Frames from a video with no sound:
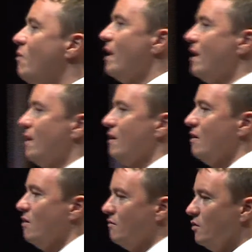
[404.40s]
aware
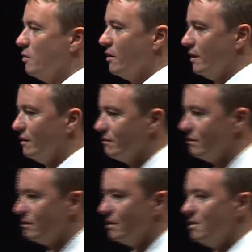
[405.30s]
of your body.
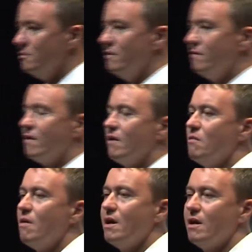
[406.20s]
Be very
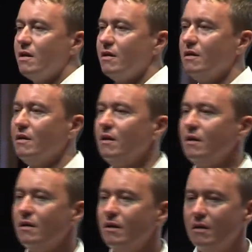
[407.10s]
aware
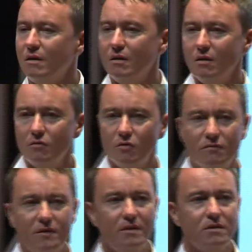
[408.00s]
of your
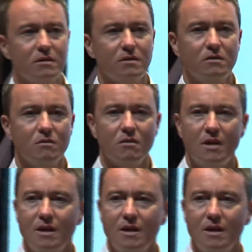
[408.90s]
feet, your